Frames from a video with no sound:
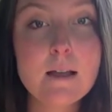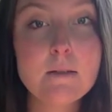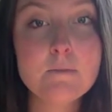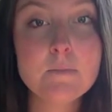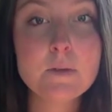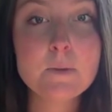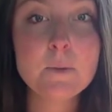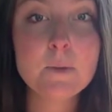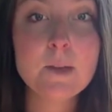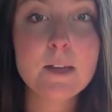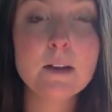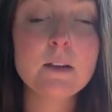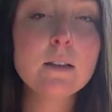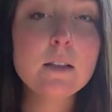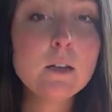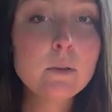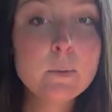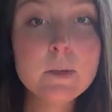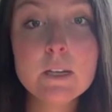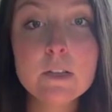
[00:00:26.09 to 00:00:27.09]
people get a
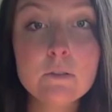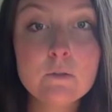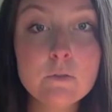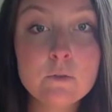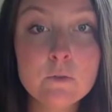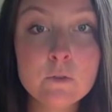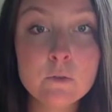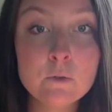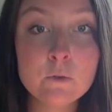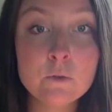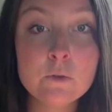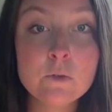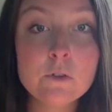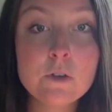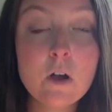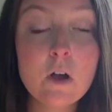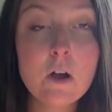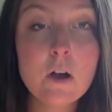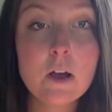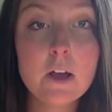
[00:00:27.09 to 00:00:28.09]
little bit confused
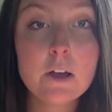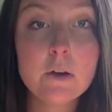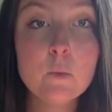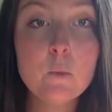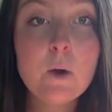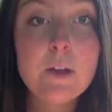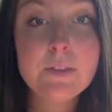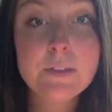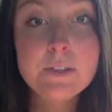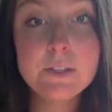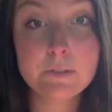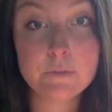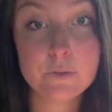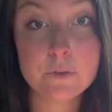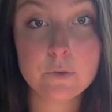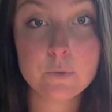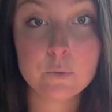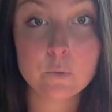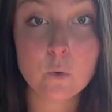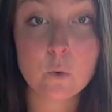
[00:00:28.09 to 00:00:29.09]
on what the
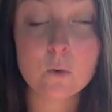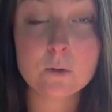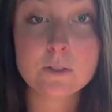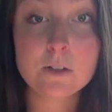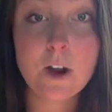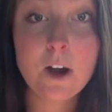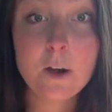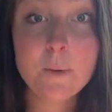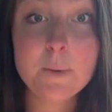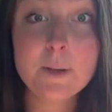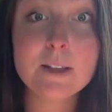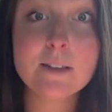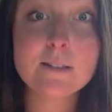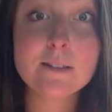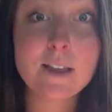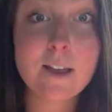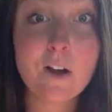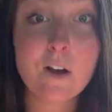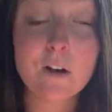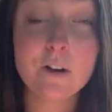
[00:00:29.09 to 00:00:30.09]
different roles are because
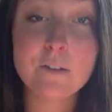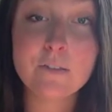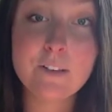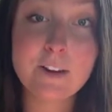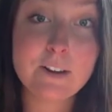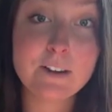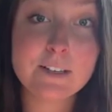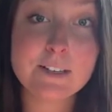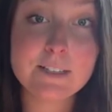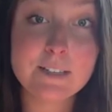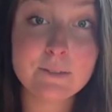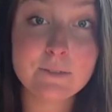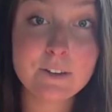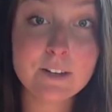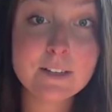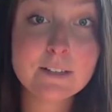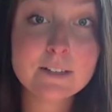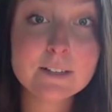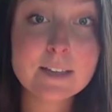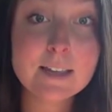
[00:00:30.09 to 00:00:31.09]
they are very
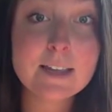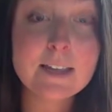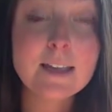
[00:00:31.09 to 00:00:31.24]
different.